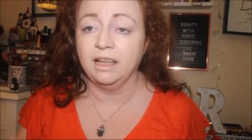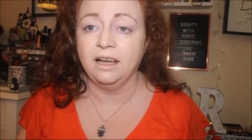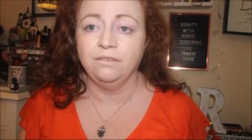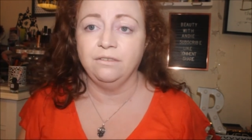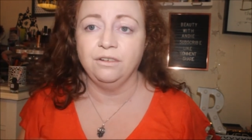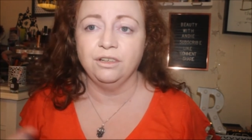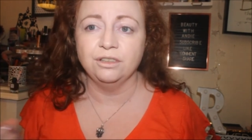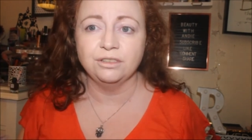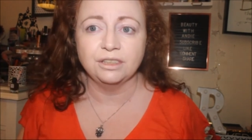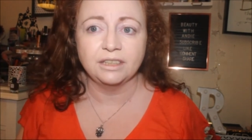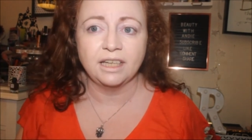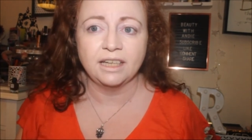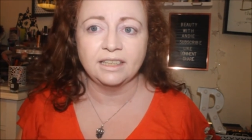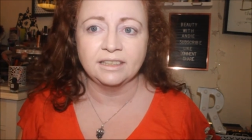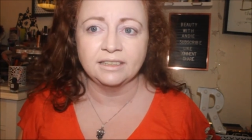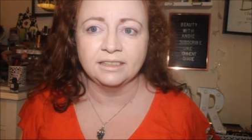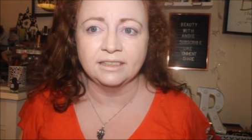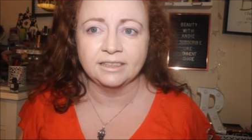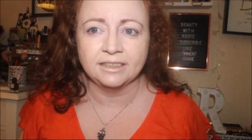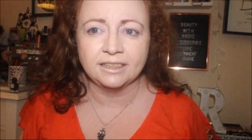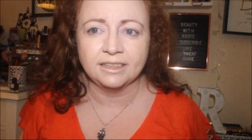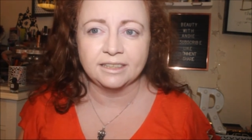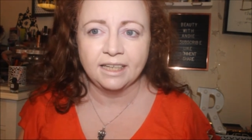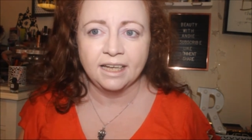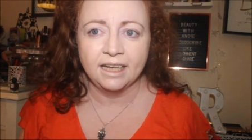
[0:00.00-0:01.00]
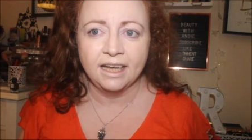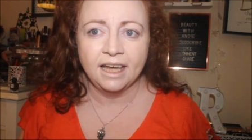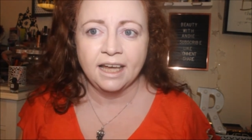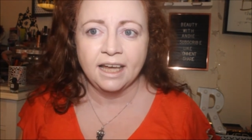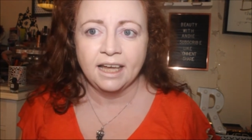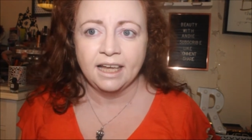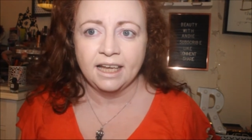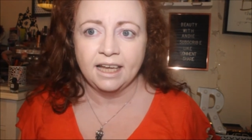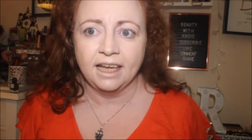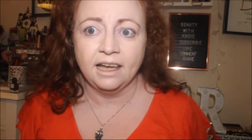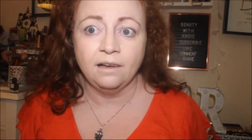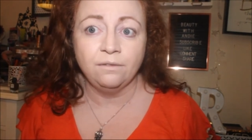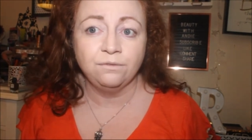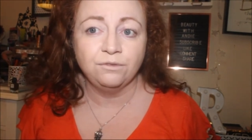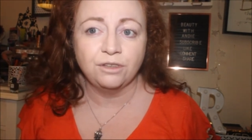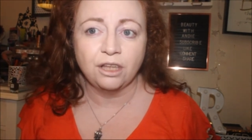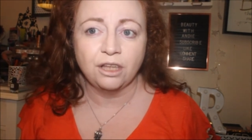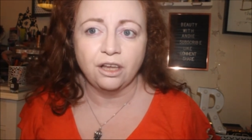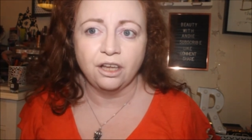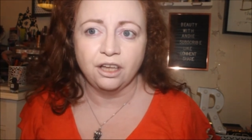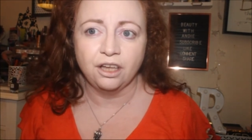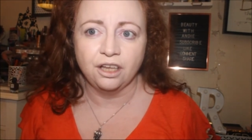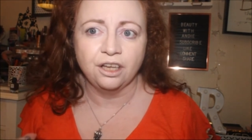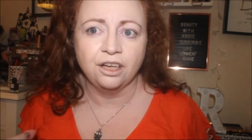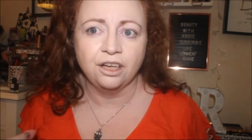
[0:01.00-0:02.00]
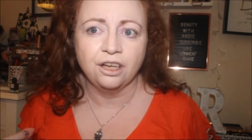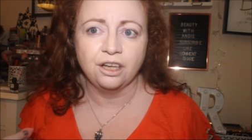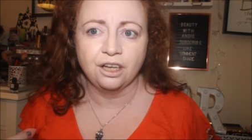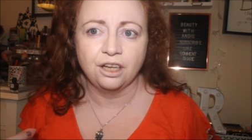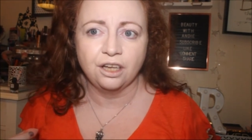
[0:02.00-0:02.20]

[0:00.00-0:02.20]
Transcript: levels and if they're